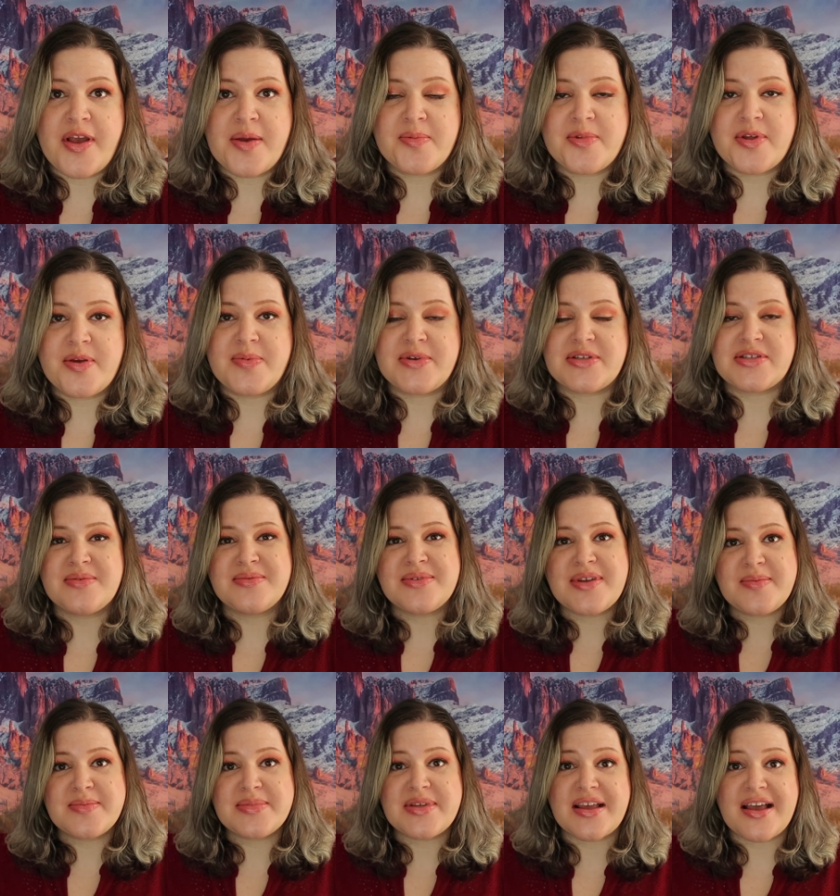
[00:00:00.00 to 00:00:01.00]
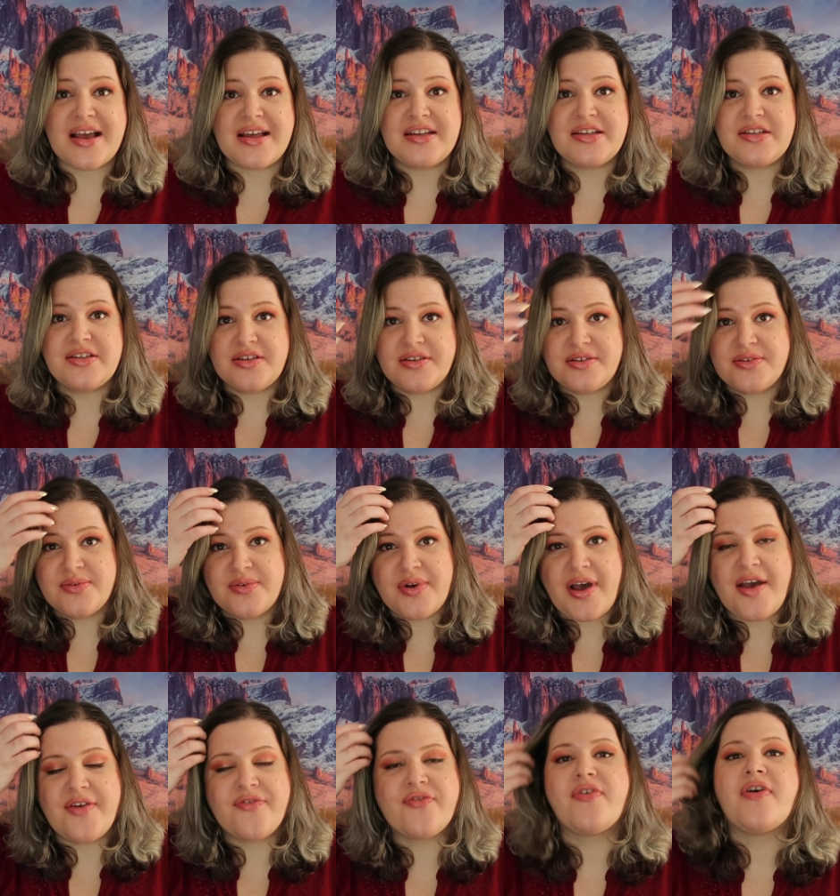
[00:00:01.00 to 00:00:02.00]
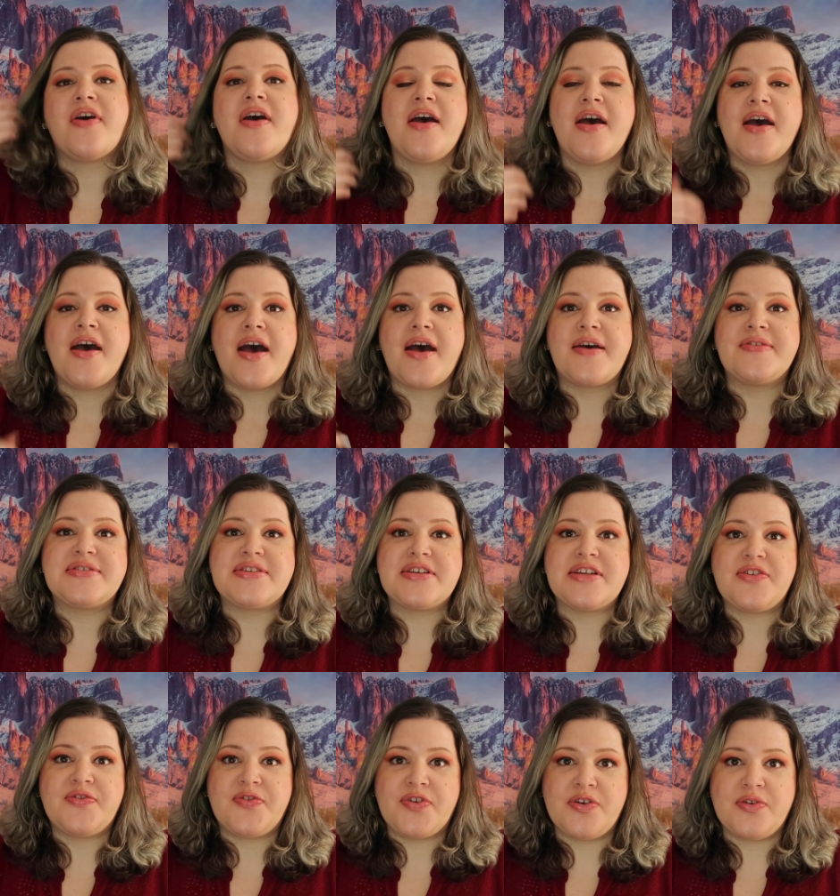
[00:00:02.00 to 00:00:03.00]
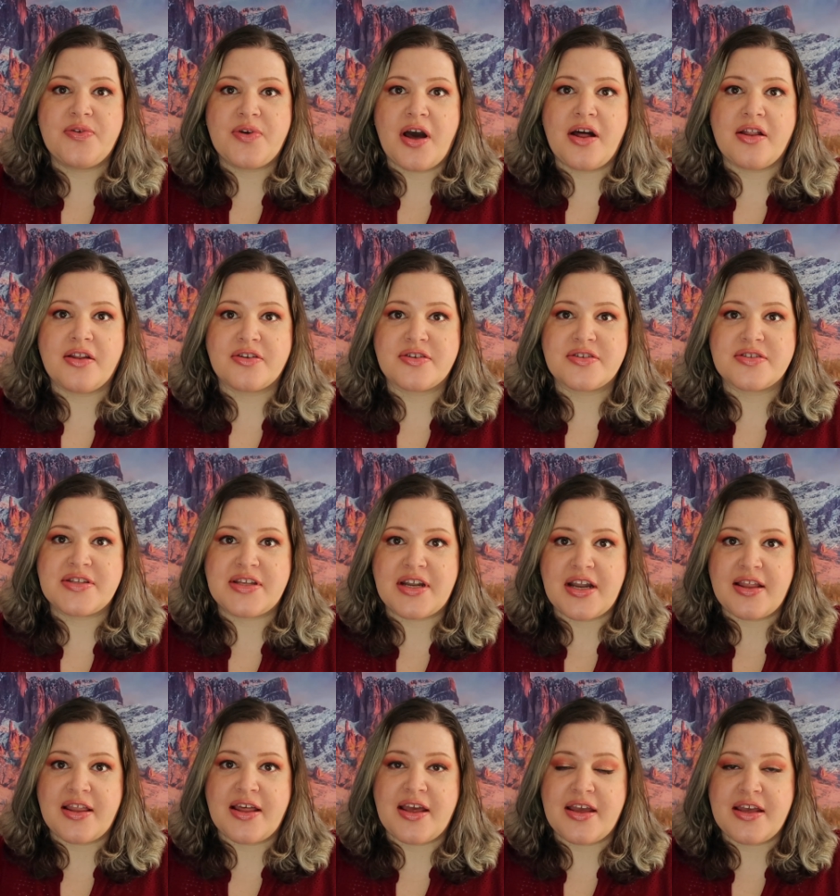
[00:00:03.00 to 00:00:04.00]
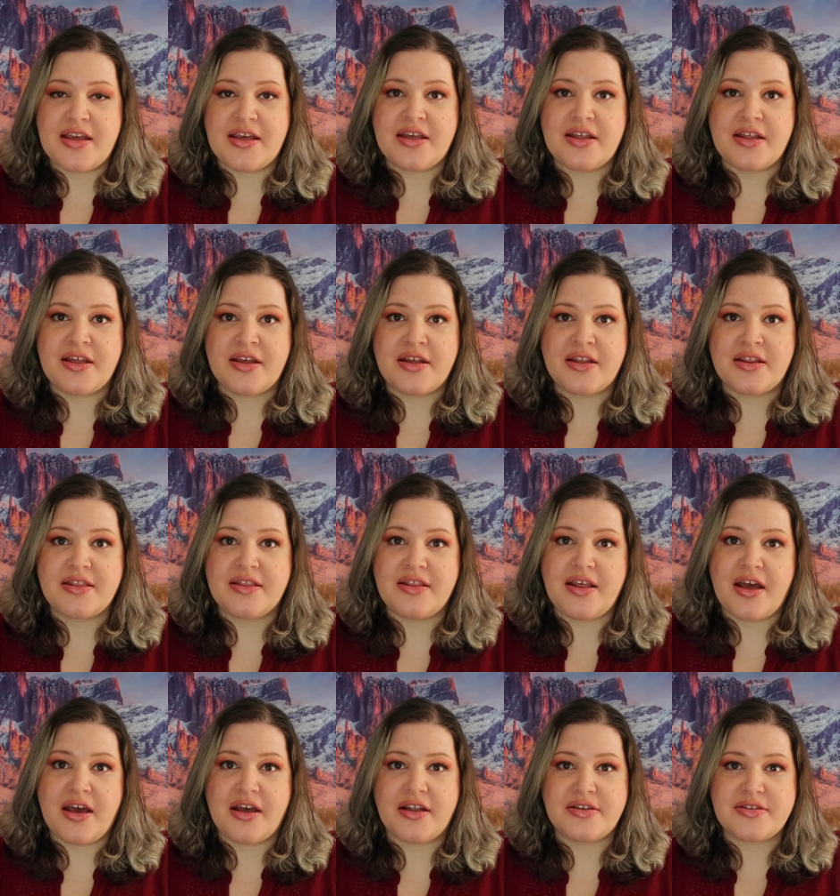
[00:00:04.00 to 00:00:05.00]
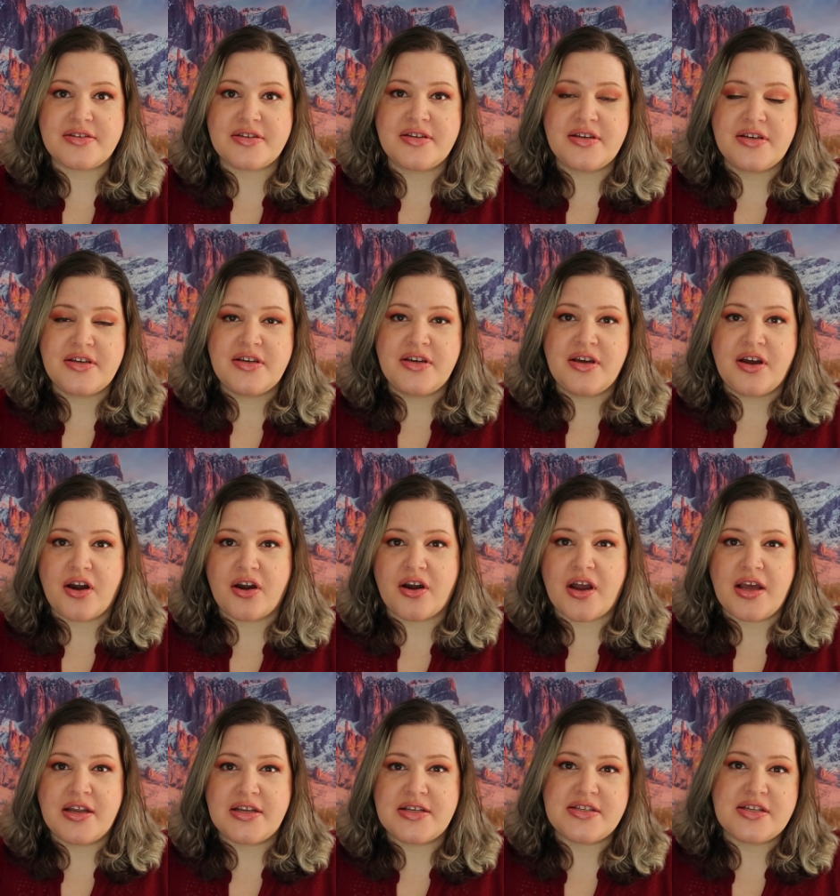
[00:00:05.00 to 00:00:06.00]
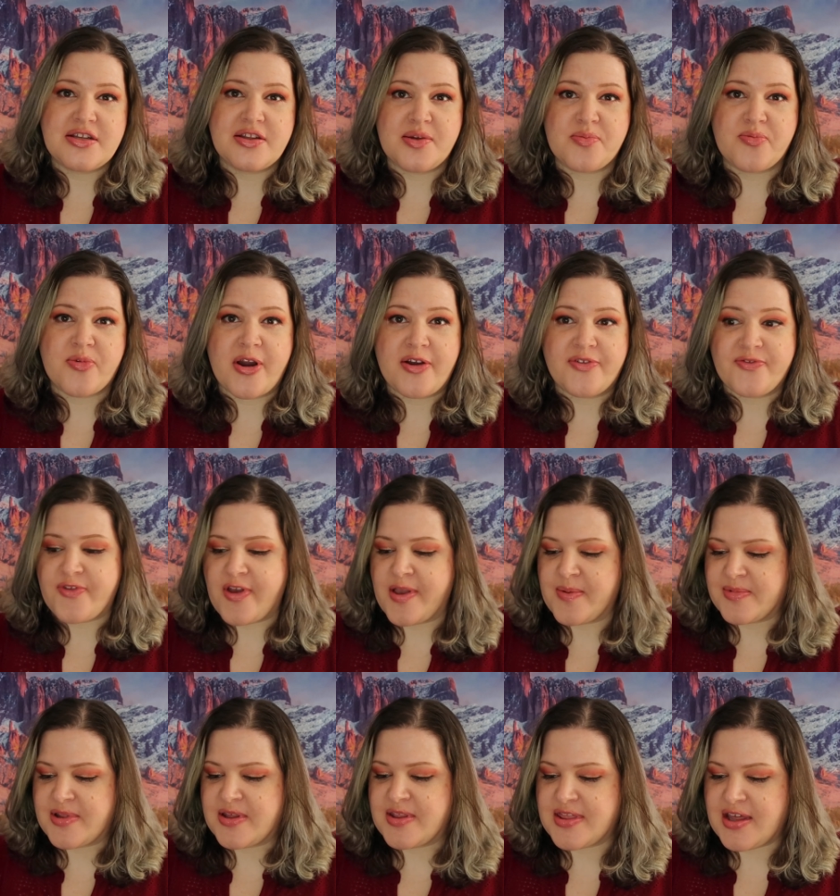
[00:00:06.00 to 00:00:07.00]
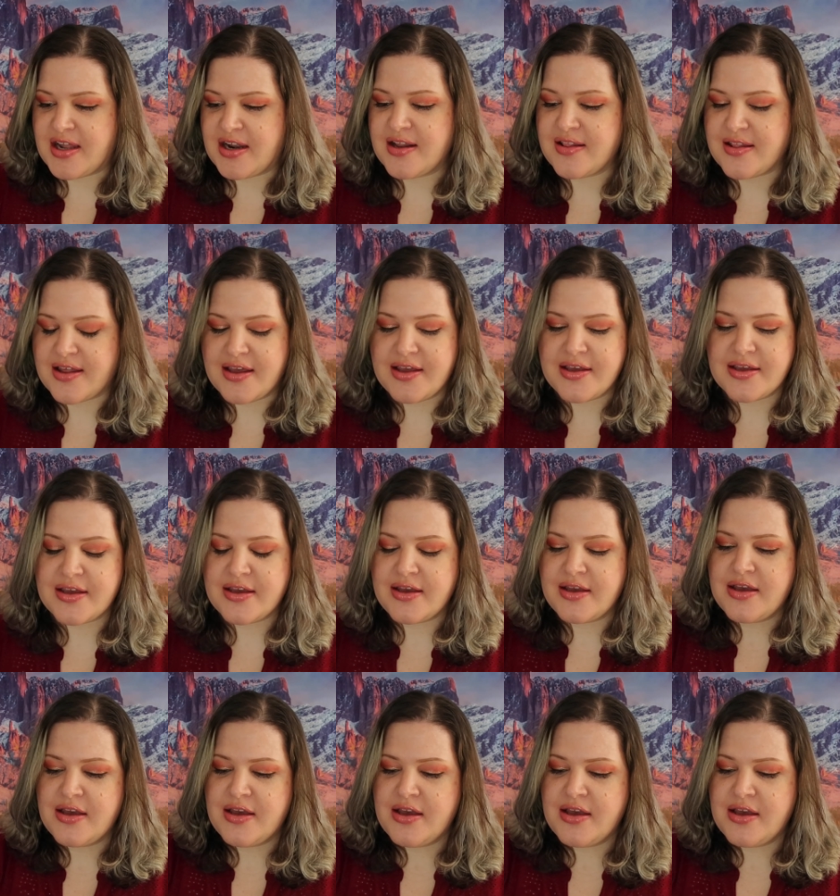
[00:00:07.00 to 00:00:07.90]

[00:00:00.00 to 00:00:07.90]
family, but sometimes I kind of do. I've seen a few colors that I like that are kind of still in the brown family that I like.